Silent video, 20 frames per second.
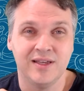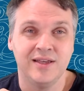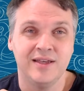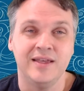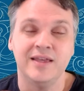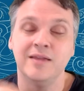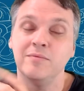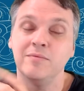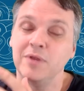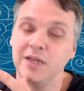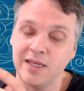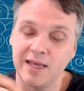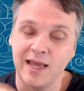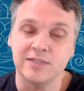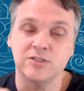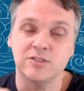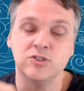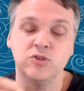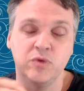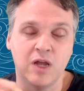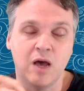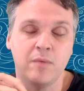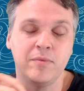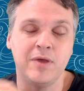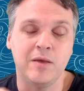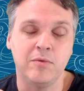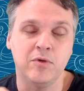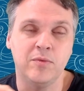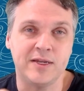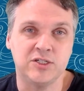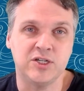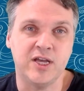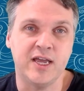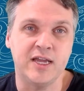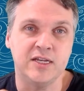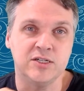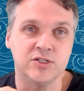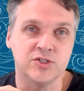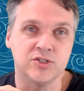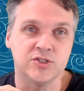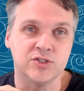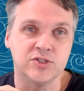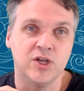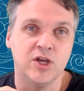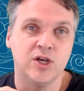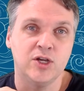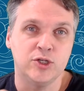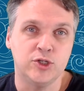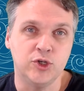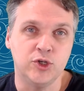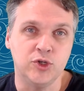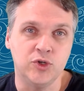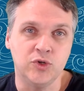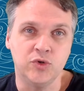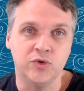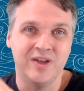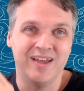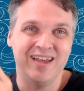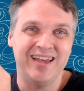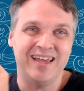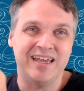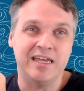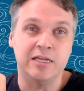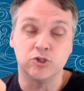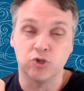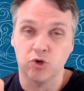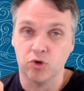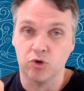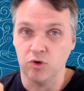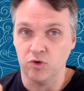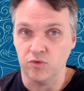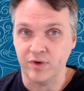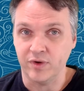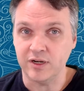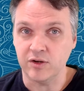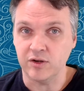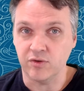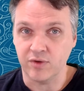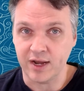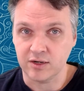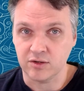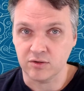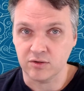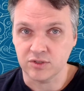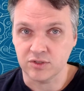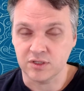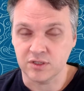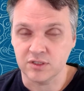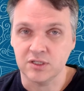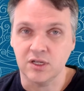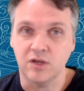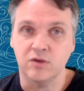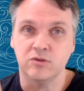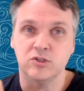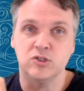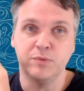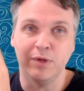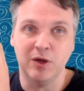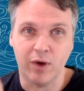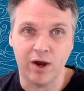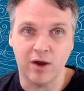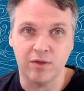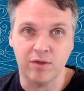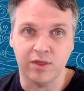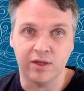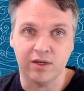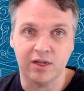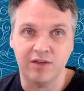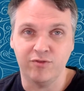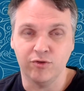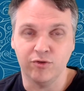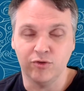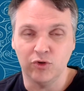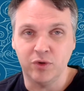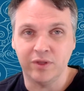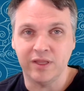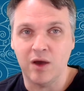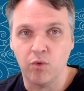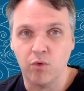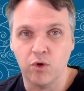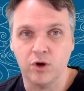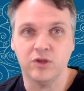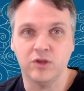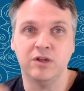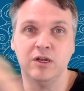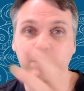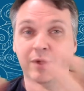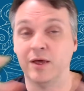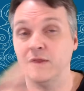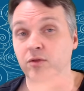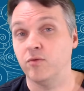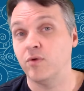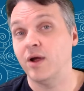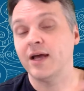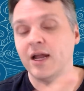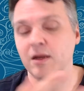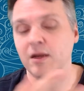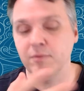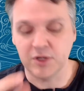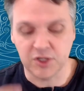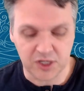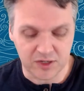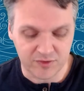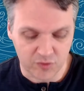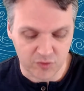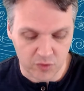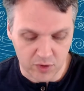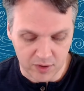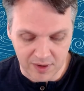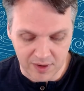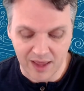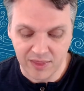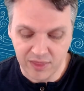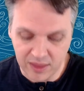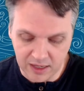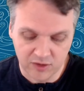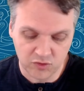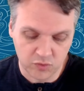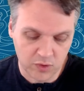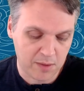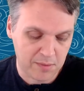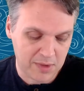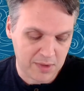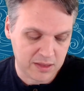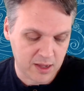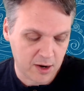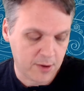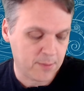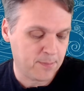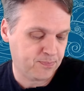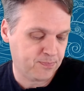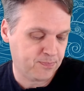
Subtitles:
In many cases, you would not be able to make changes to internal redirectors. And so just be aware that if you're doing that work, you need to be on the right kind of machine for it, I think is what I mean there.